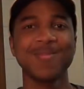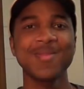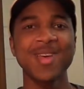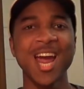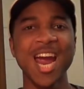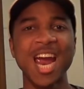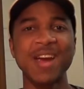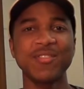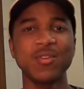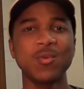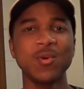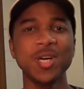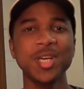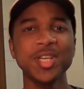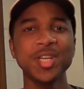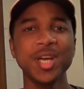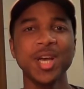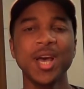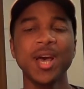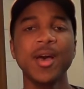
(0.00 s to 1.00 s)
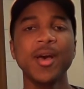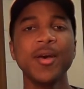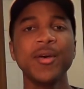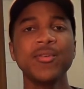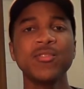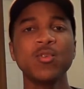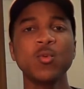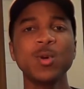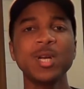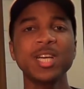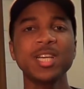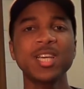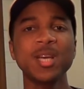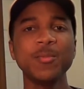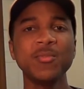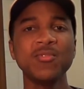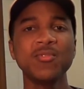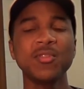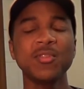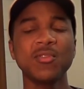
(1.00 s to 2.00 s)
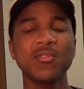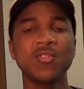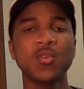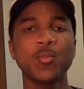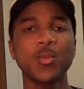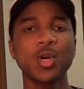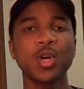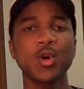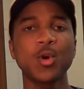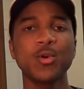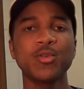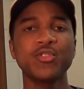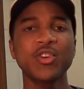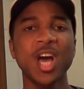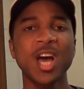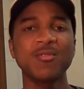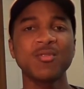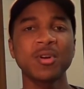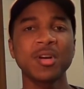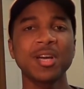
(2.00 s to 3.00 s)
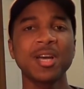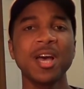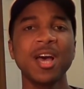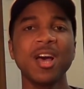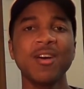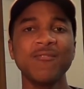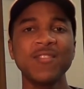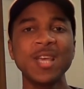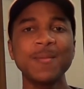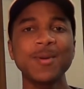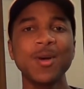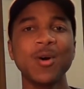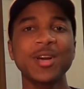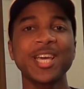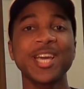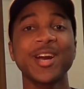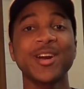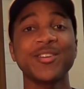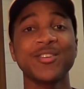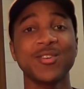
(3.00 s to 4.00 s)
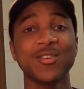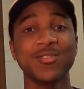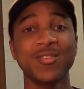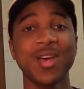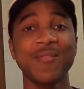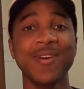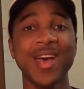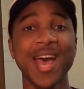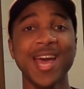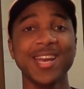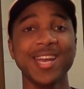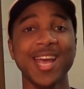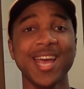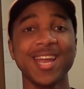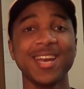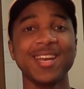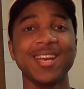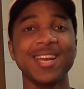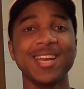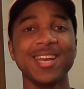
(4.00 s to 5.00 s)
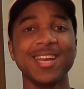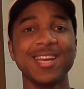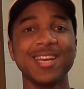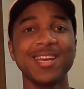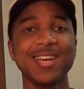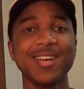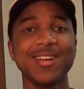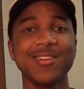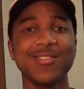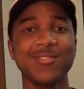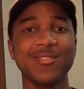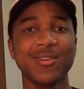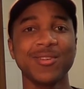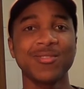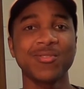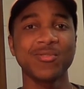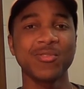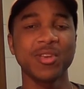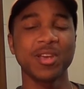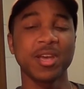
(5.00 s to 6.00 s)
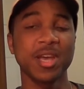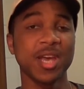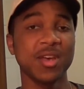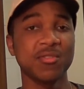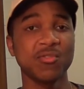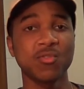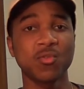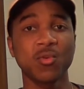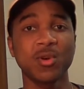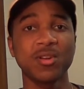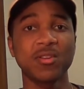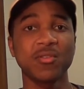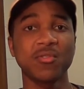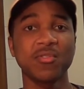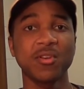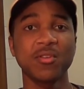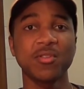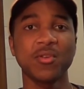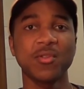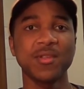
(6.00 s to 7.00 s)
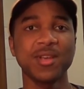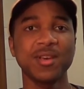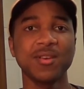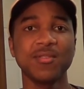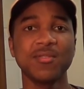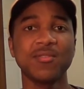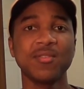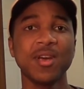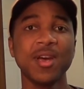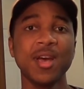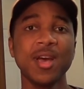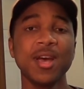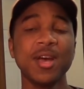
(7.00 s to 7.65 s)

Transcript: Hi everyone! So when it comes to the superhero genre, female characters have had an interesting history to say the least.